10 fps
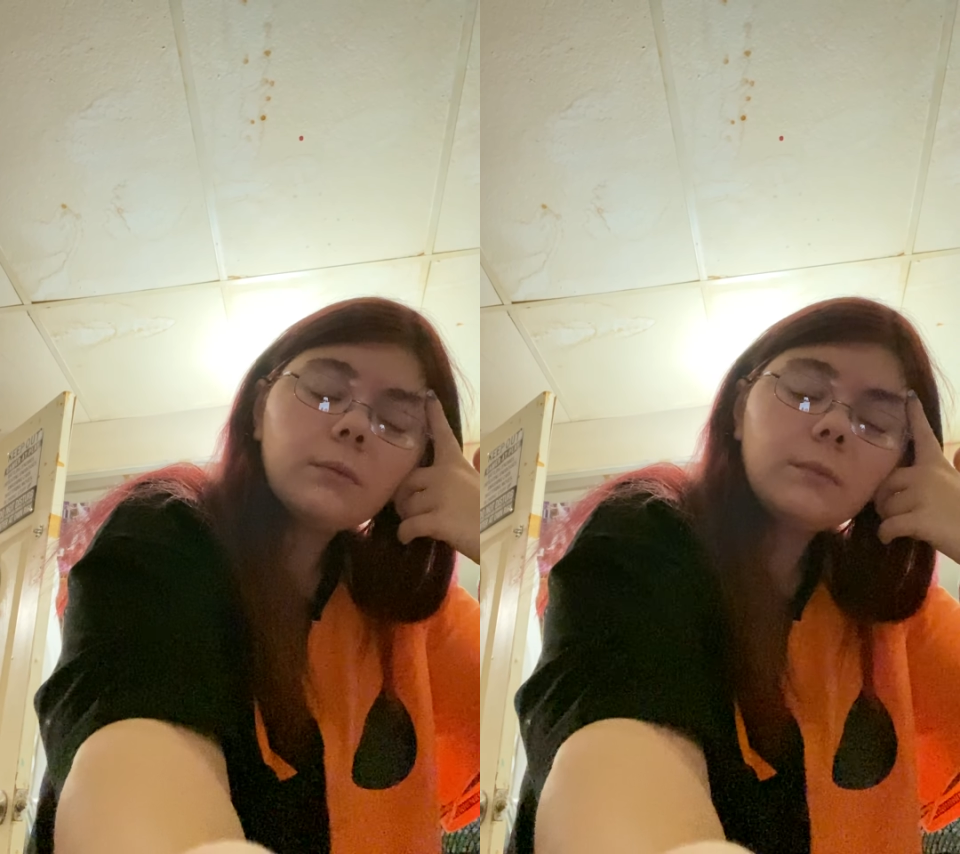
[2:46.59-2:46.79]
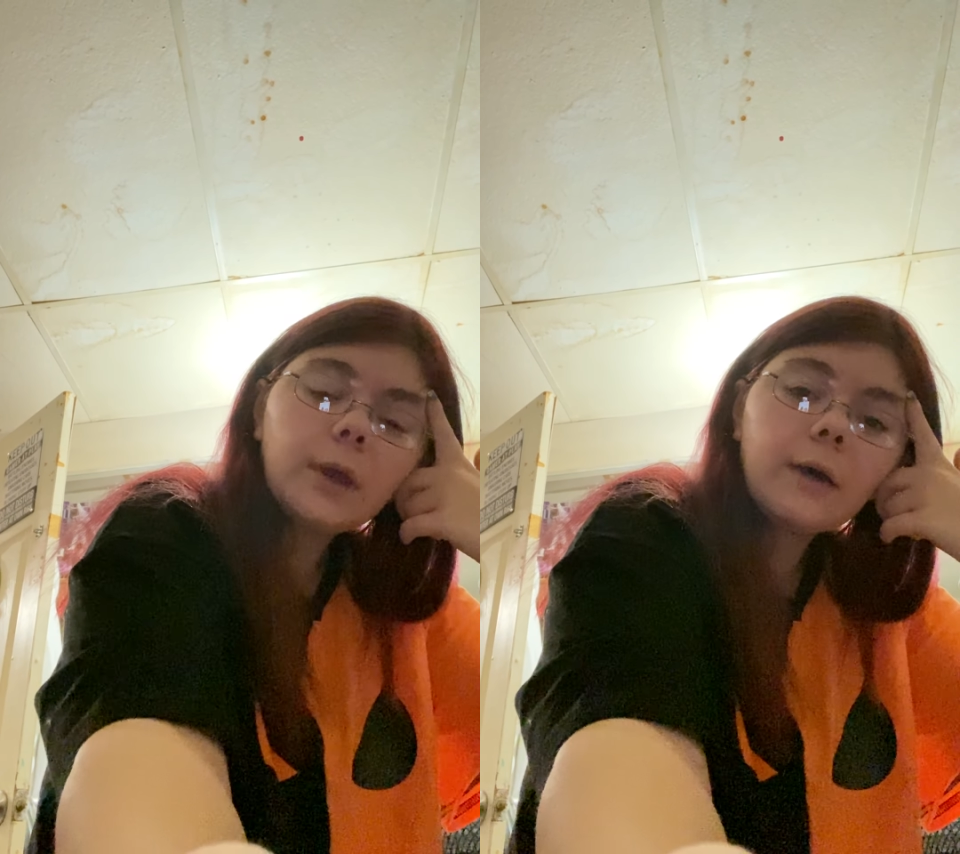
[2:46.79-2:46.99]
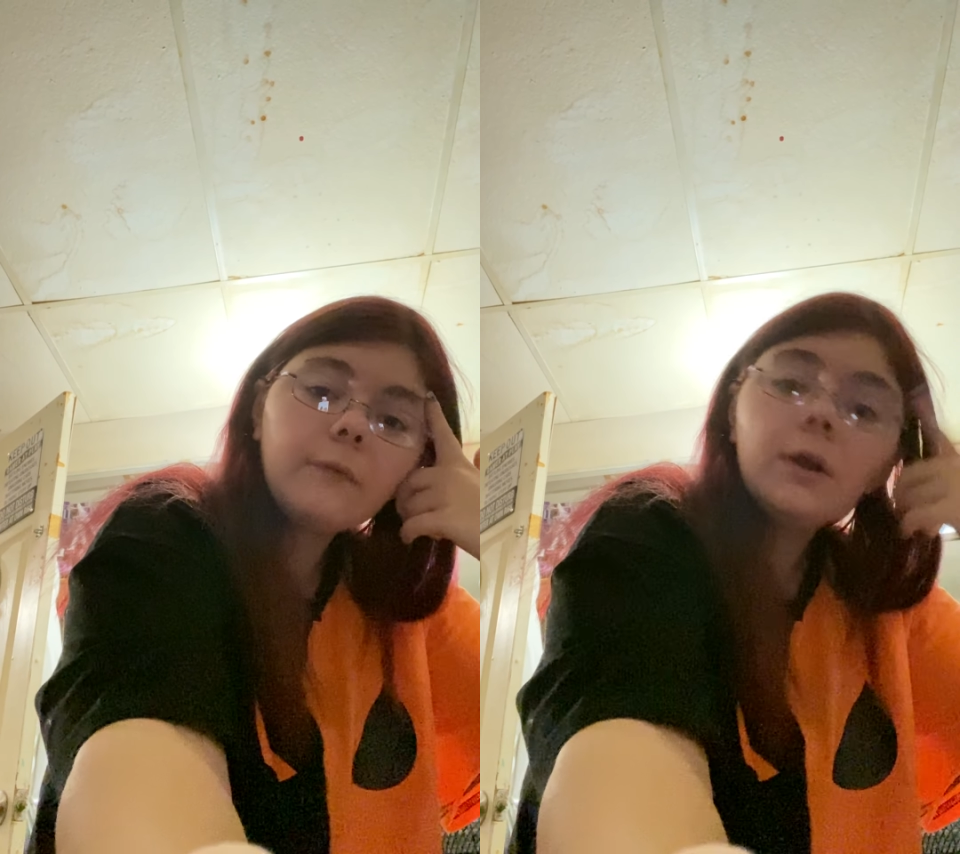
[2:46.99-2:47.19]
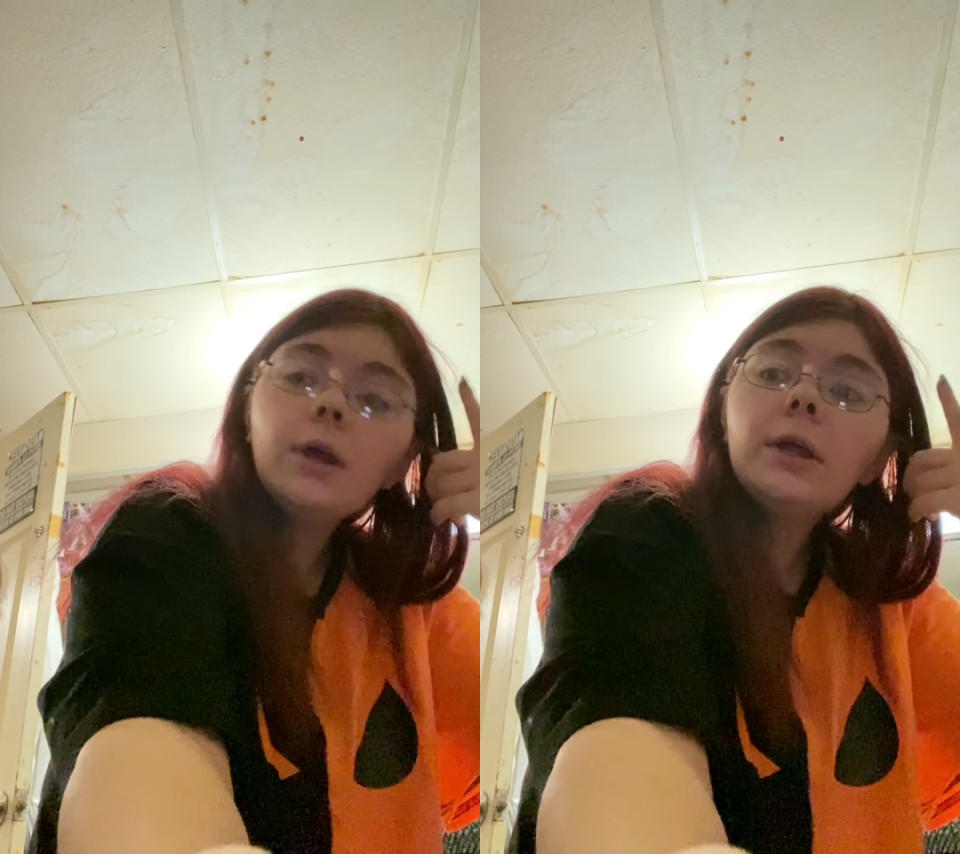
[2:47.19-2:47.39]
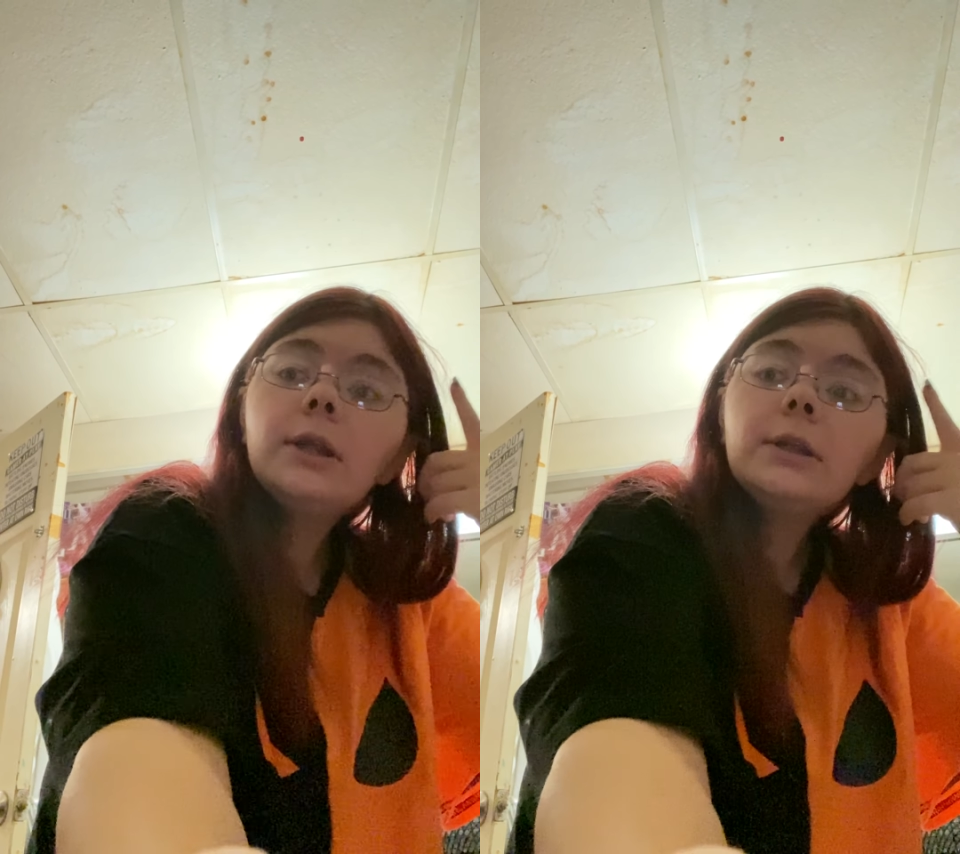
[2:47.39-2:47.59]
We have
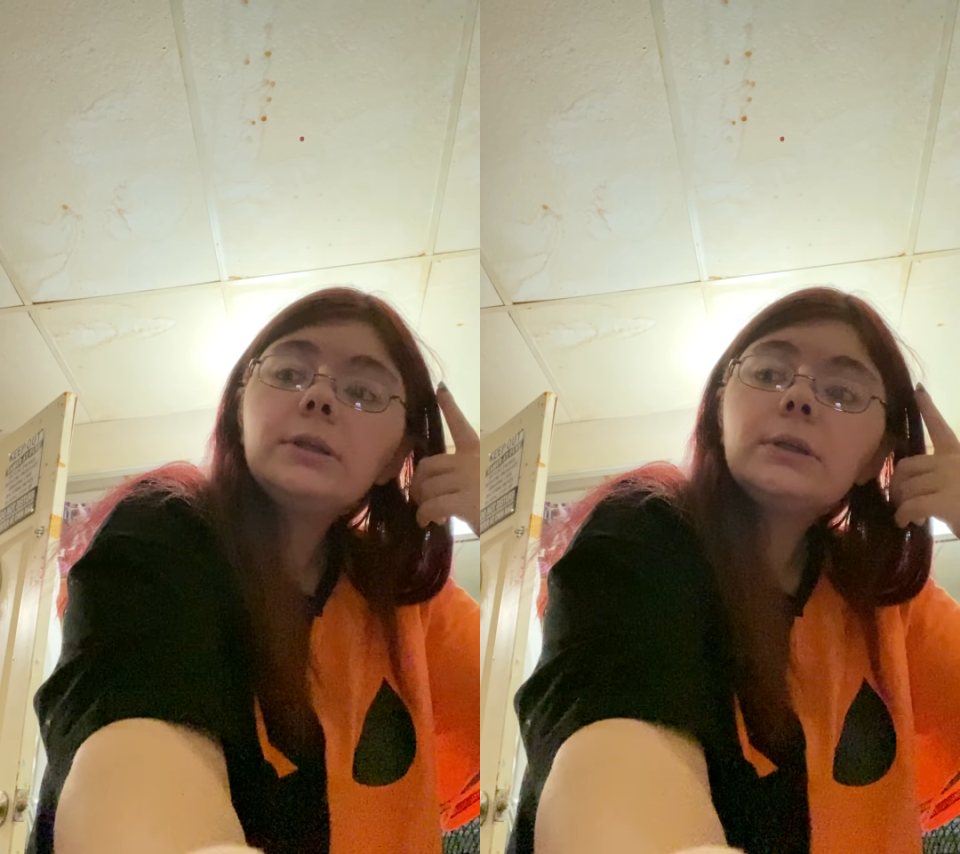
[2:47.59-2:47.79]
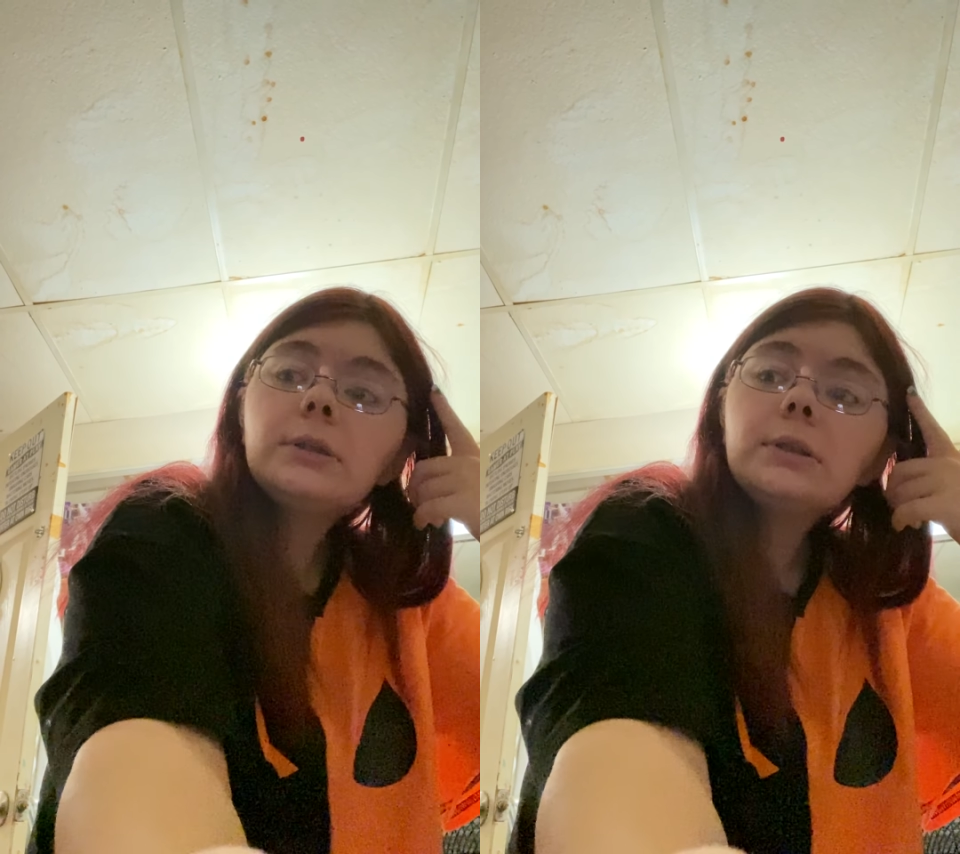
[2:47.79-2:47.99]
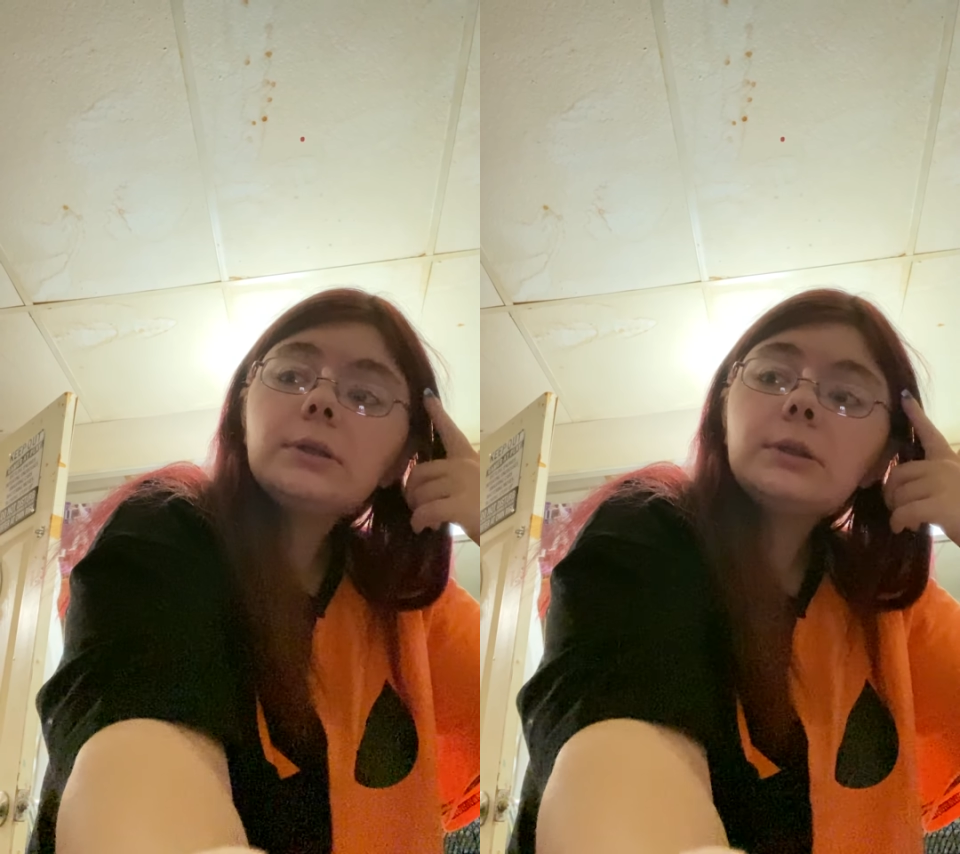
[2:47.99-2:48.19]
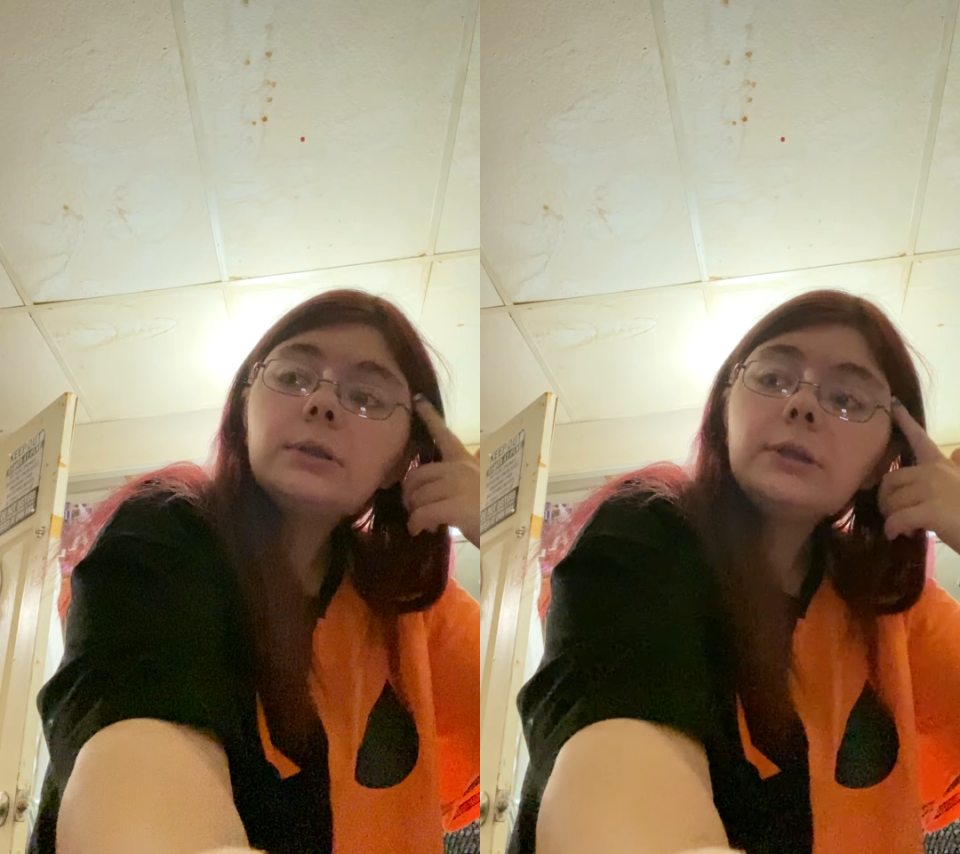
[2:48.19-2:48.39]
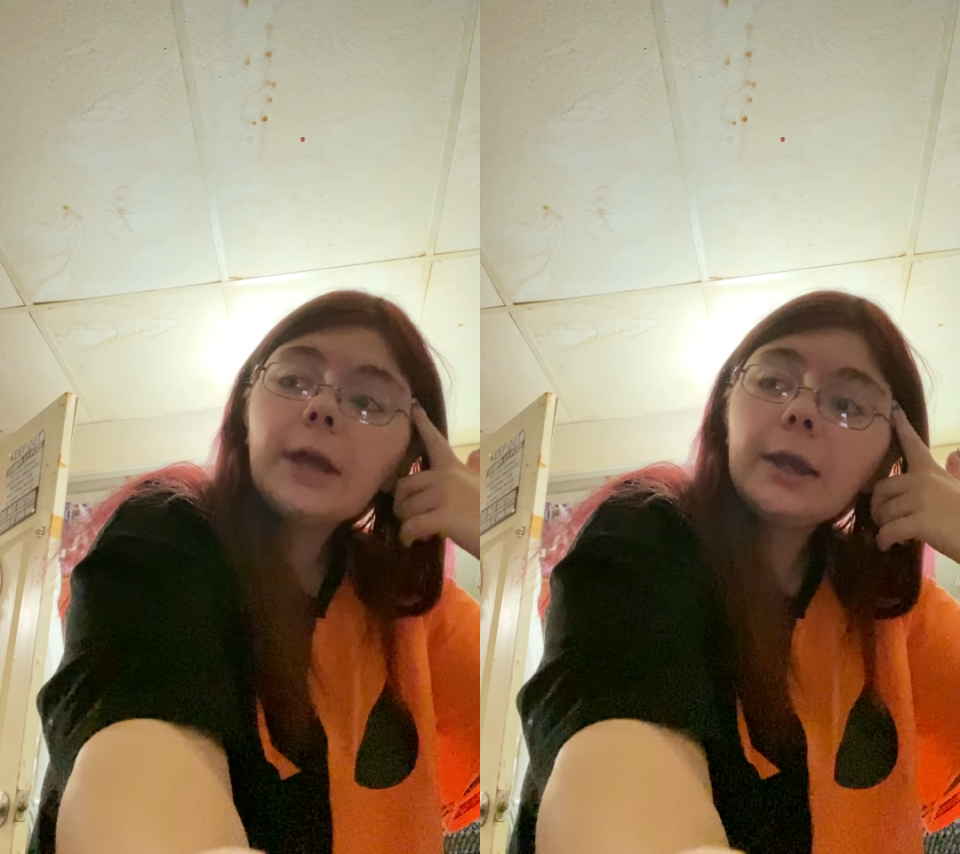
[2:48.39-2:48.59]

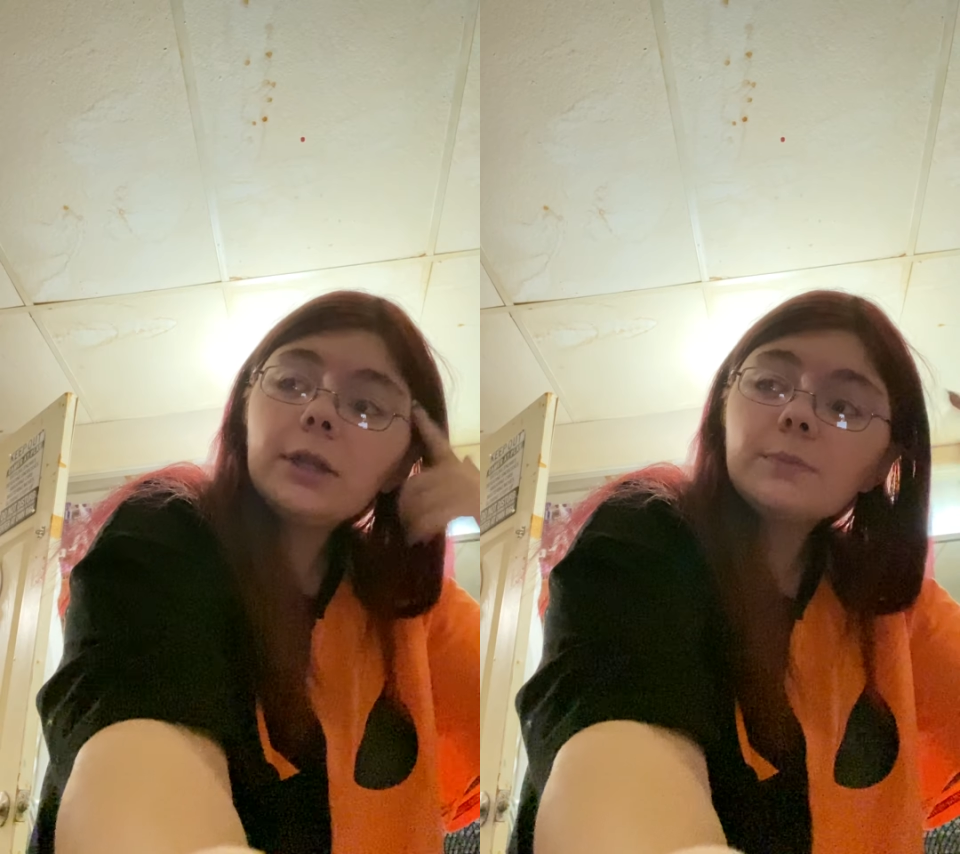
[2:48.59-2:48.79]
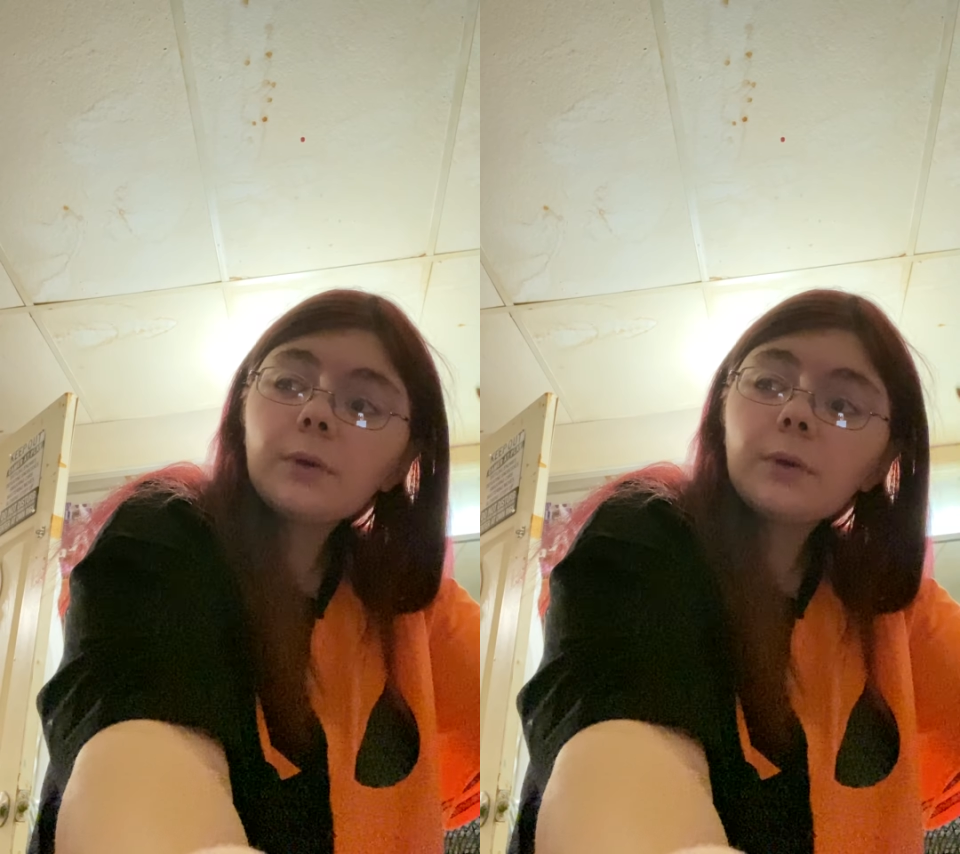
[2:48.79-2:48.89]
daddy's